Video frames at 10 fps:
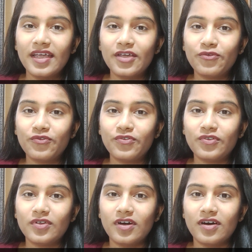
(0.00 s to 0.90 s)
If
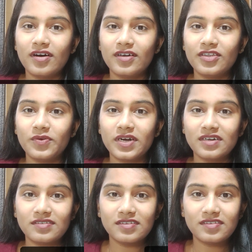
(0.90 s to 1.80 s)
you are
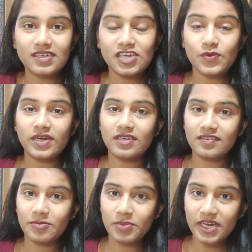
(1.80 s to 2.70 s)
consistent, you are
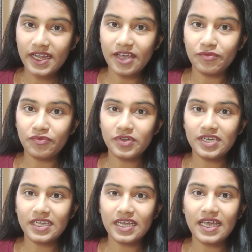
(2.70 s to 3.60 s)
disciplined every
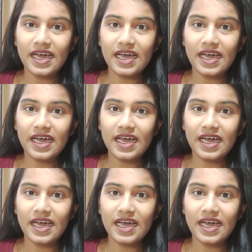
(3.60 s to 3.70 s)
day,